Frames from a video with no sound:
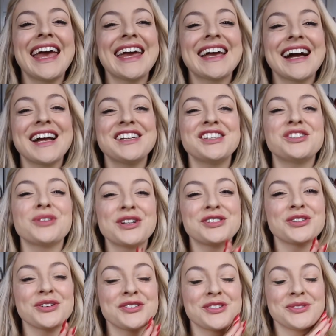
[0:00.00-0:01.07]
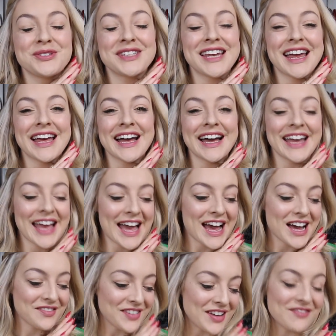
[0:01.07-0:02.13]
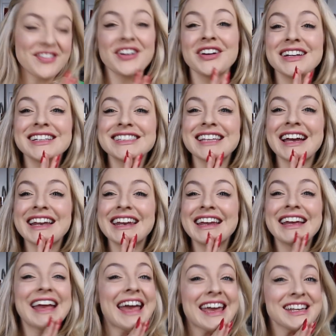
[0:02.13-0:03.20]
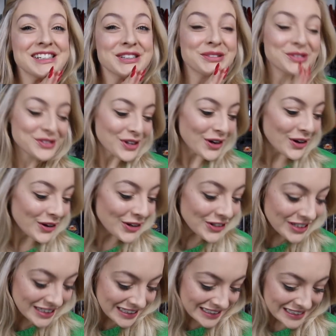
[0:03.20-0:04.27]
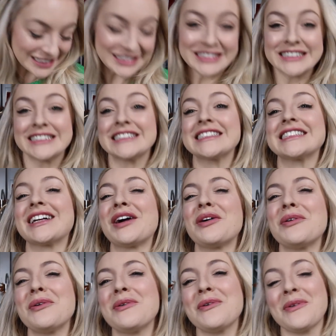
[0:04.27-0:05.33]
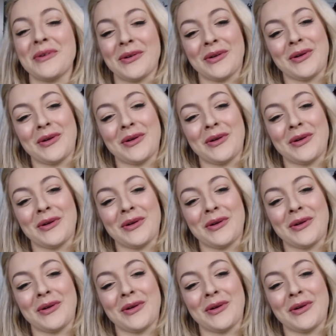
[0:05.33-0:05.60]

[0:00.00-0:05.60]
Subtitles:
Hey guys, it's Rachel. So today I have a very exciting ASOS haul. Oh,